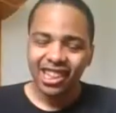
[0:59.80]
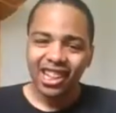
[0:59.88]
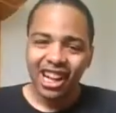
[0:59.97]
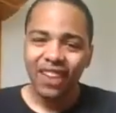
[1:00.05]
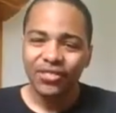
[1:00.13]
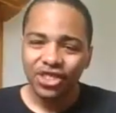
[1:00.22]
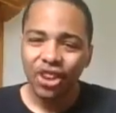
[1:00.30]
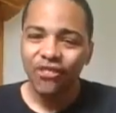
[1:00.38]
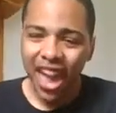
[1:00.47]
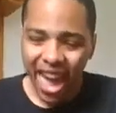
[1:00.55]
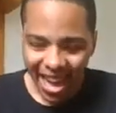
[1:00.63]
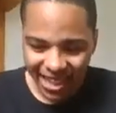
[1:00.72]
I'm so
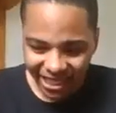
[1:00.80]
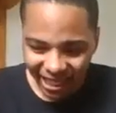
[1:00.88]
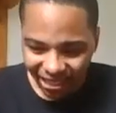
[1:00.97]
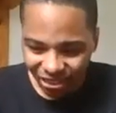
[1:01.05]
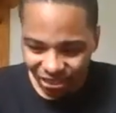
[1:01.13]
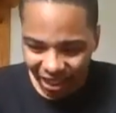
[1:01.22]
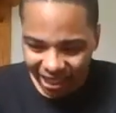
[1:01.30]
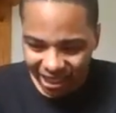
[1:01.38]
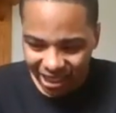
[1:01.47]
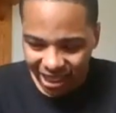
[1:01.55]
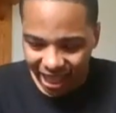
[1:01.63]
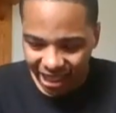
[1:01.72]
mad. Like, why
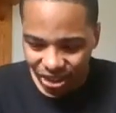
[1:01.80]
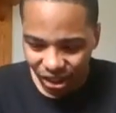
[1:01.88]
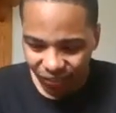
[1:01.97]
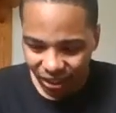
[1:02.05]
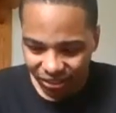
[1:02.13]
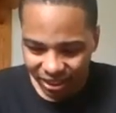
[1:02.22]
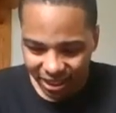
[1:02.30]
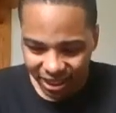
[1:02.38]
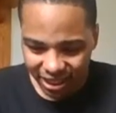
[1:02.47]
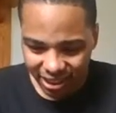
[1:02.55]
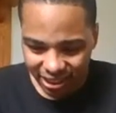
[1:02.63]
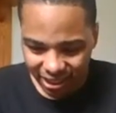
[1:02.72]
did I know about
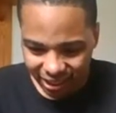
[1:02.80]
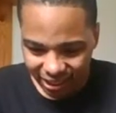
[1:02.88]
this?